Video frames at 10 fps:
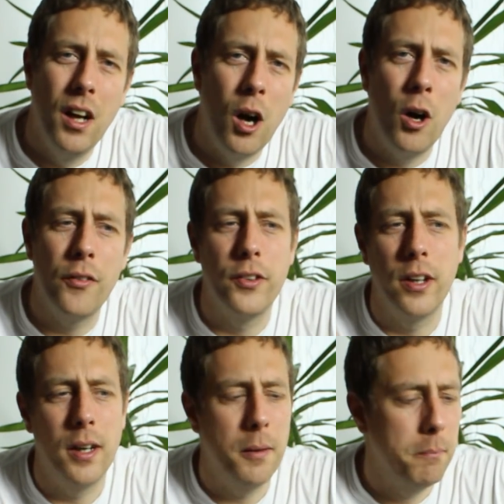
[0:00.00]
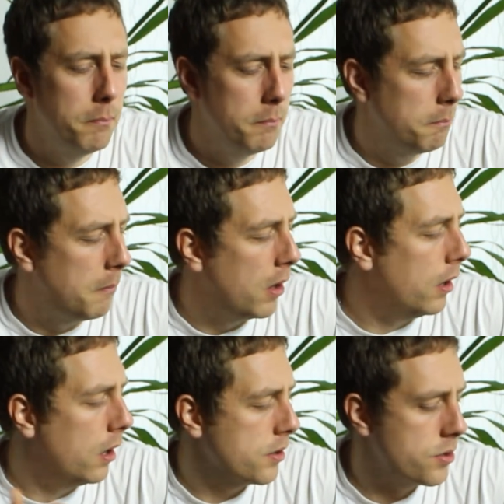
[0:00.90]
after my
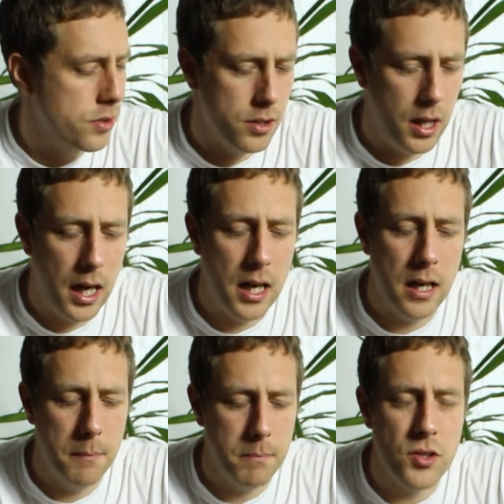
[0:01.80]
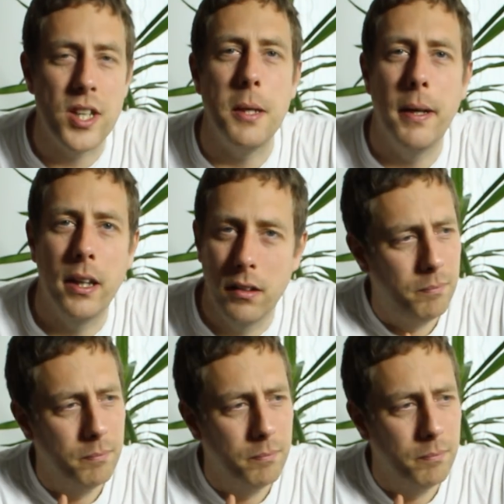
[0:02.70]
last steeping.